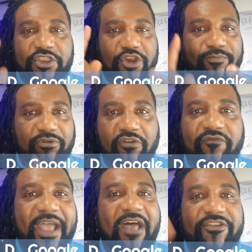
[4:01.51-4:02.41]
Your
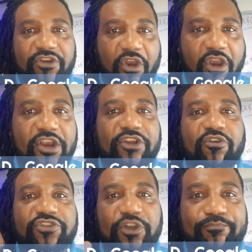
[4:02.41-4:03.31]
profile, your
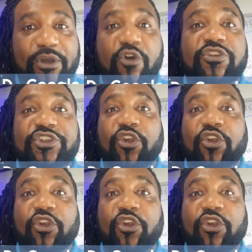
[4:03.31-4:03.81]
articles, your posts,